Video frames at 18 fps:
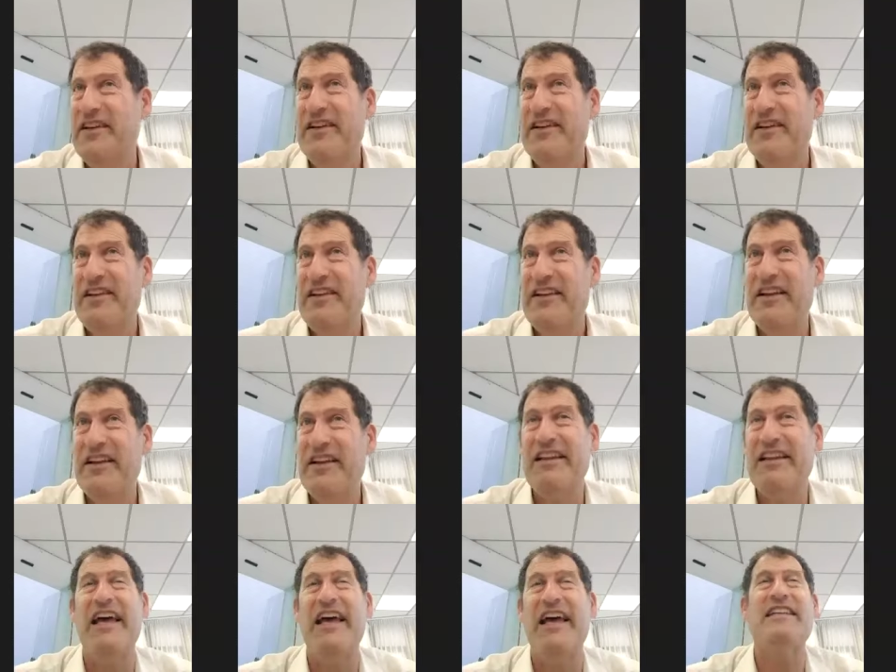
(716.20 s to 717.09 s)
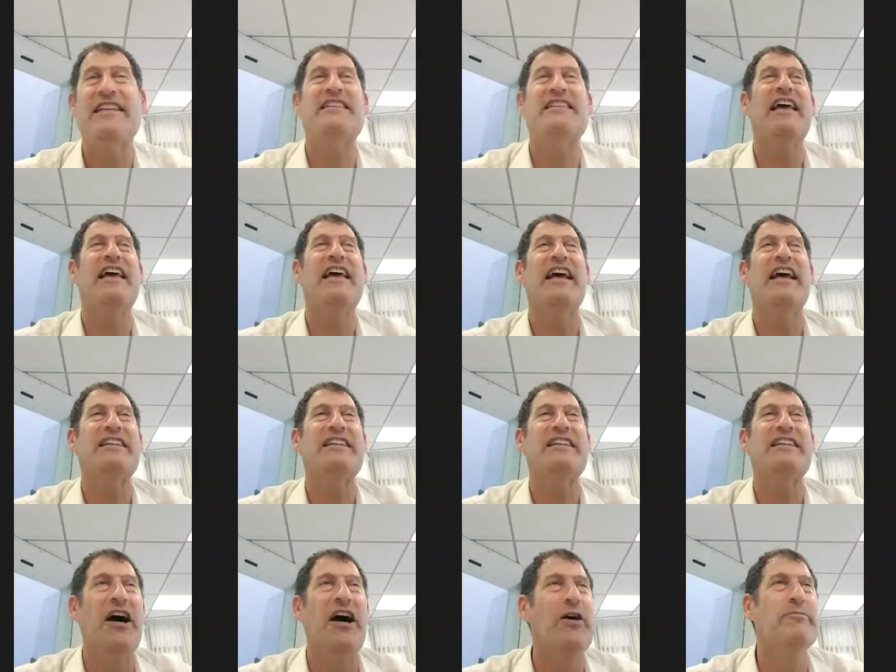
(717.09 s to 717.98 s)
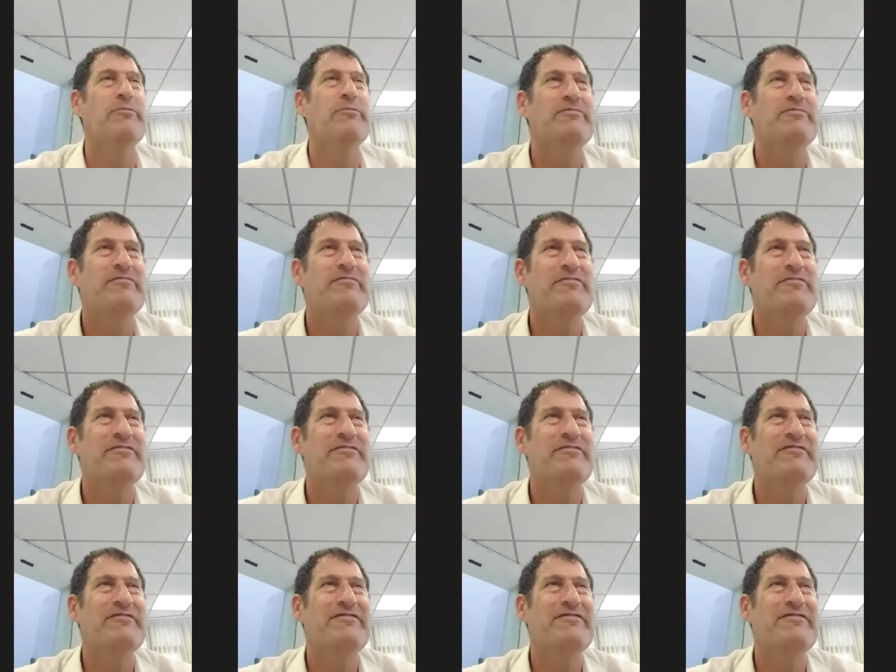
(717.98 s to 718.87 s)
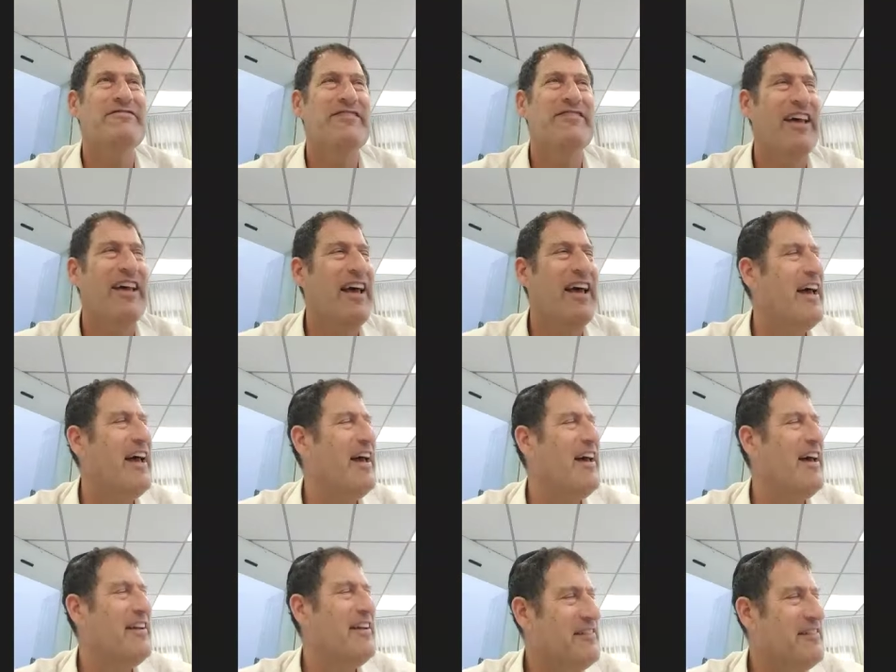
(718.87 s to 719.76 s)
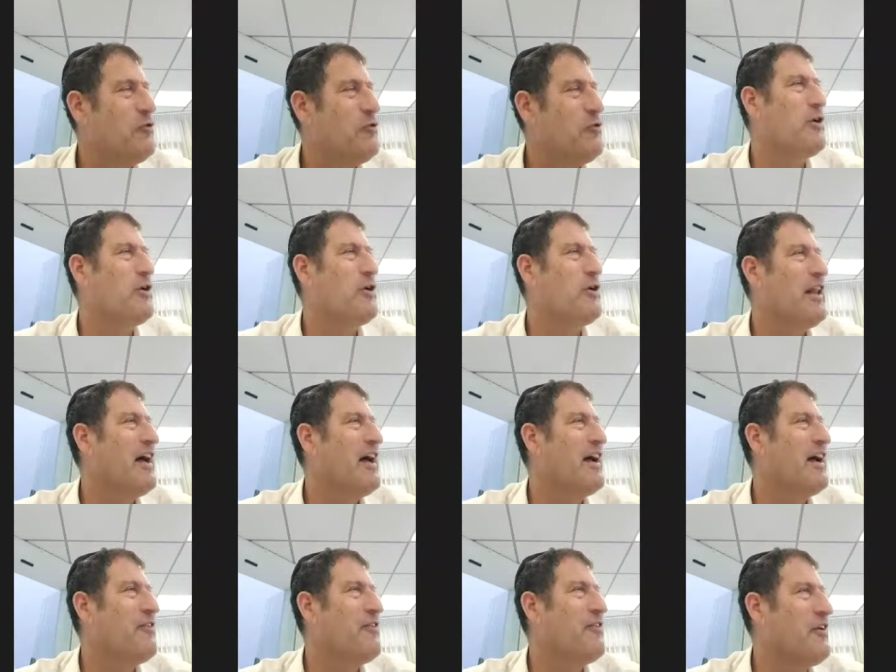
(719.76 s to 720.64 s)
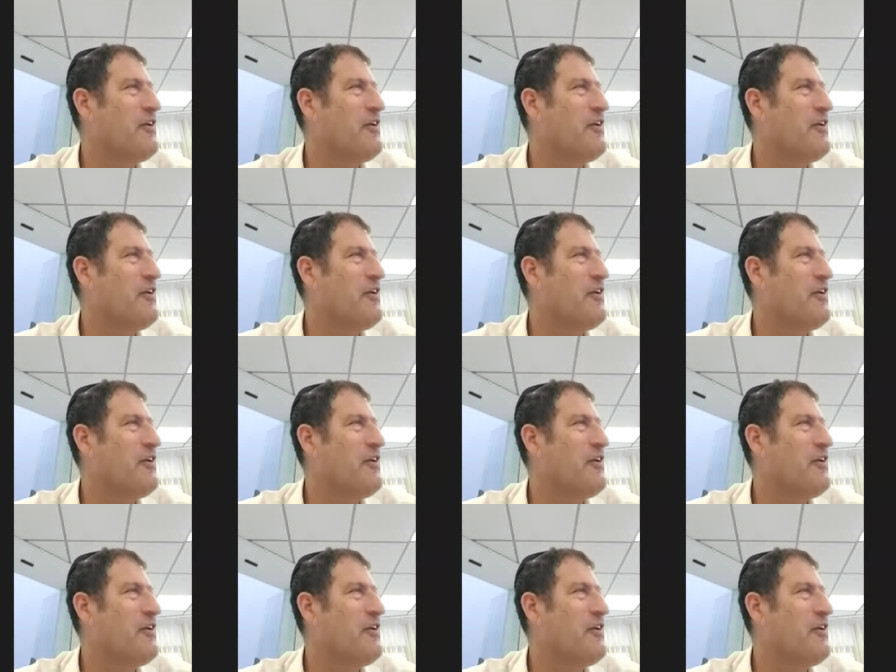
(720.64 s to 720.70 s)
Then let's say he gets home and 2 o'clock, whatever